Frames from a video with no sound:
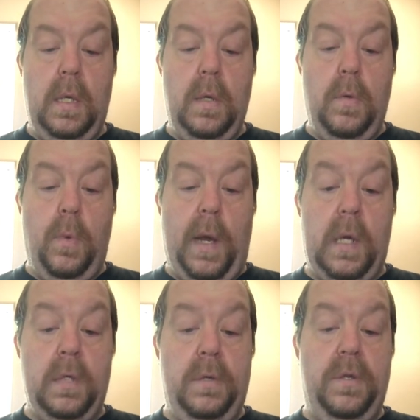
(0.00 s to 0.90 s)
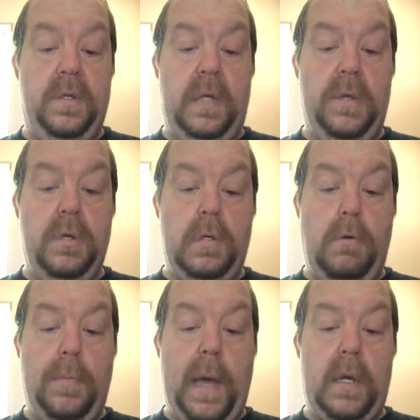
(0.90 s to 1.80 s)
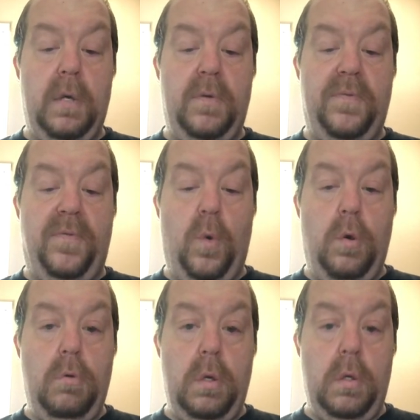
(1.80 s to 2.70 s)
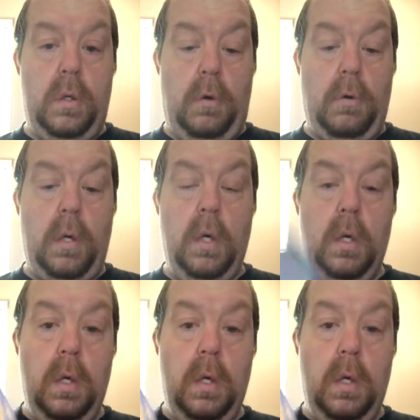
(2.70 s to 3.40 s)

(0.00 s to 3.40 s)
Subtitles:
what I consider the standard shard package for Dark.